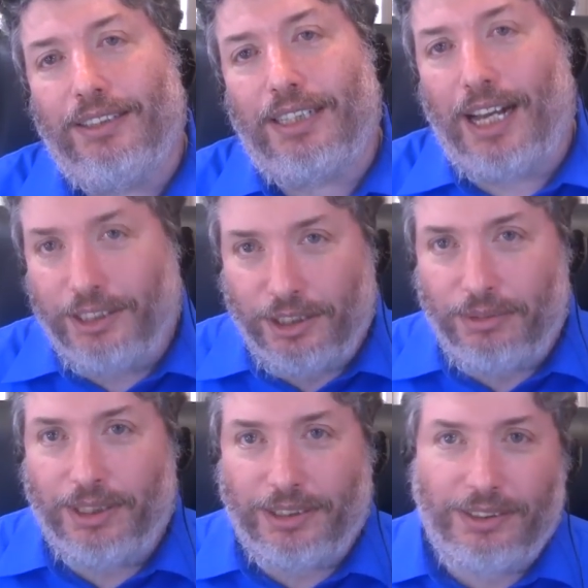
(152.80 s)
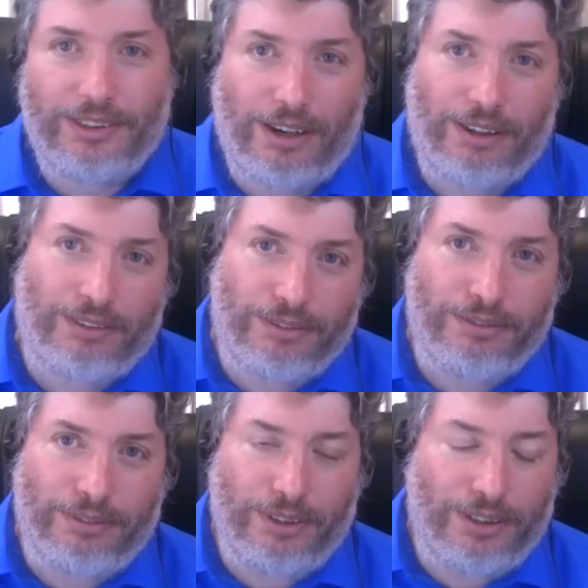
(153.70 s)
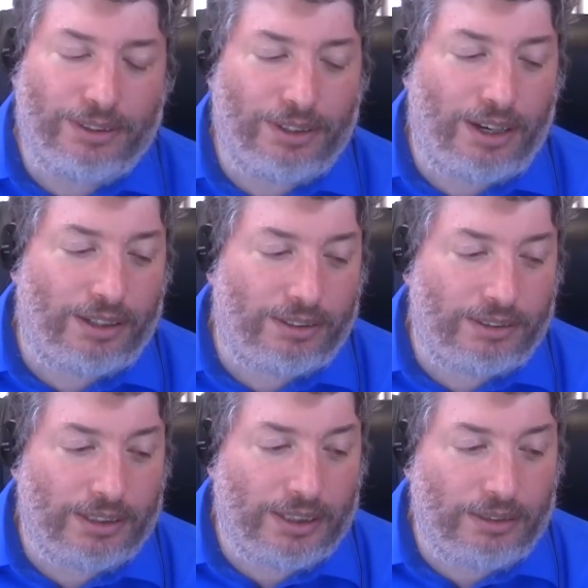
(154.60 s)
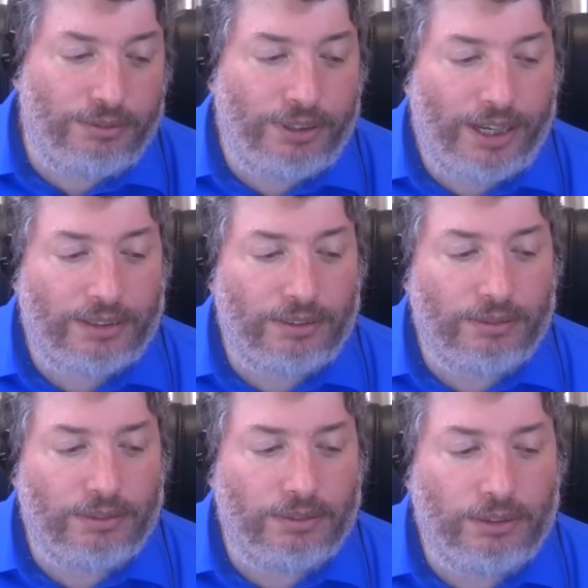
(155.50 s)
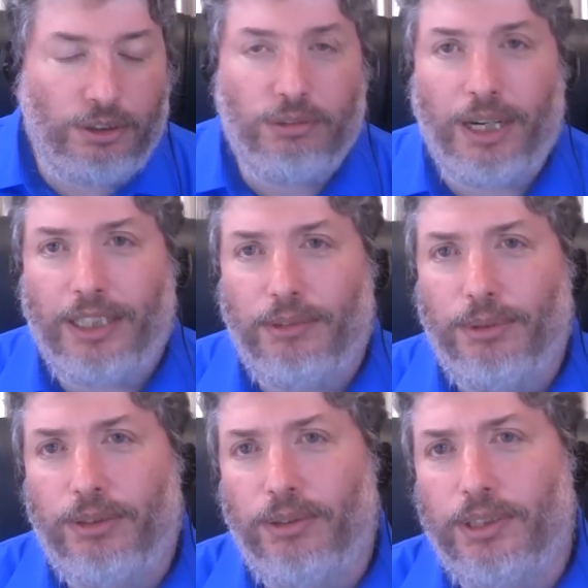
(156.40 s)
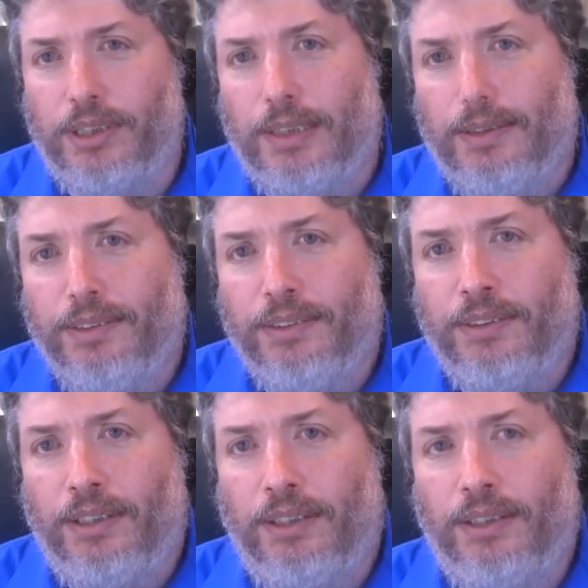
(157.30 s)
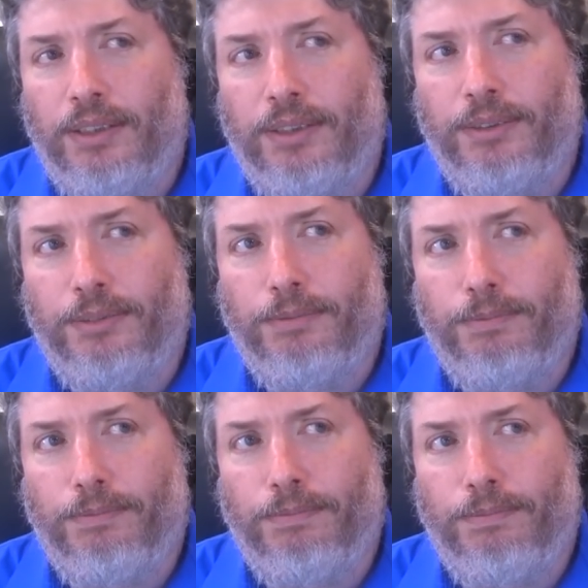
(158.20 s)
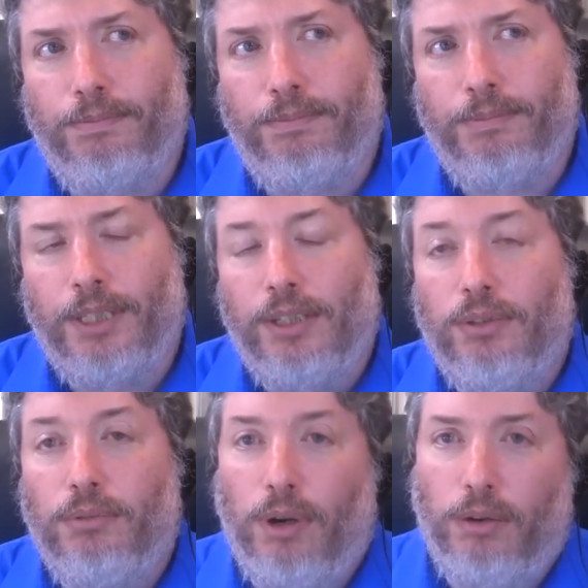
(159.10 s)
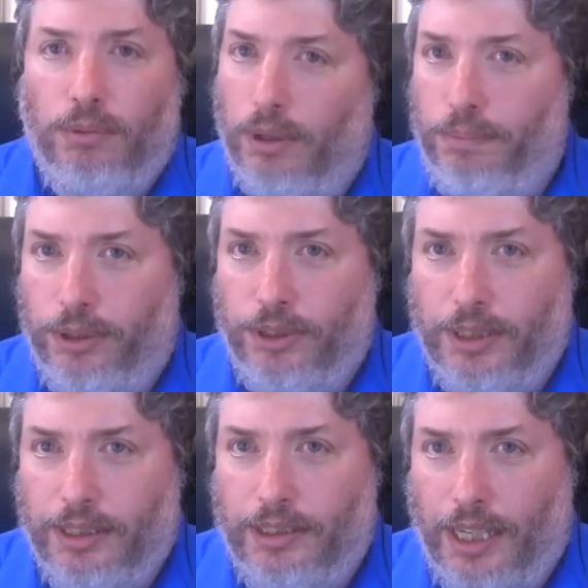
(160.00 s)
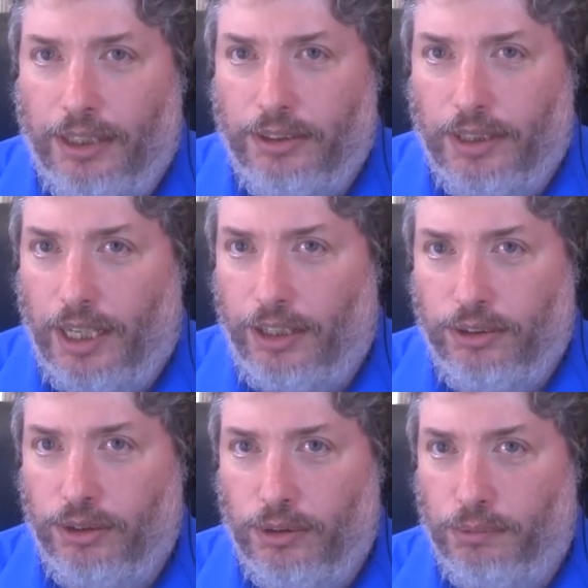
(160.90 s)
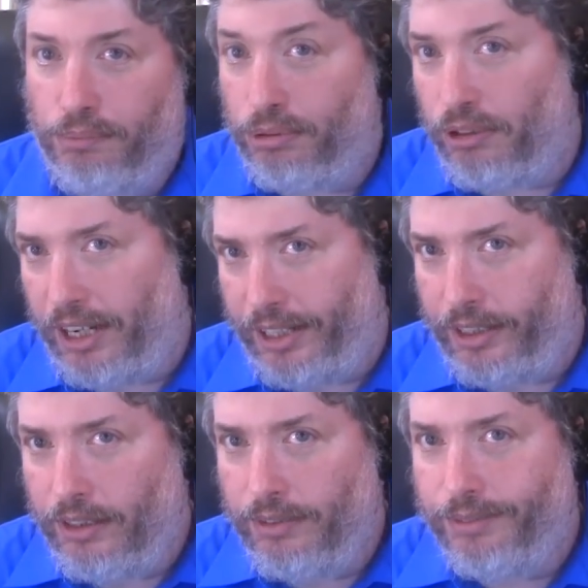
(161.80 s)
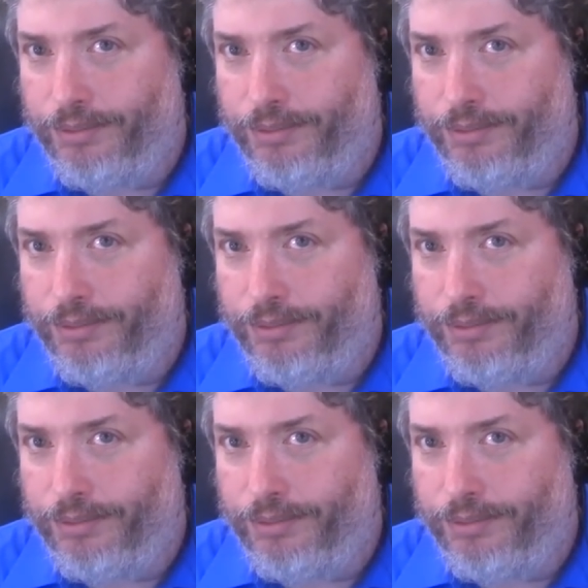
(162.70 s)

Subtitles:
consequences are in fact greater because what person is not allowed to pray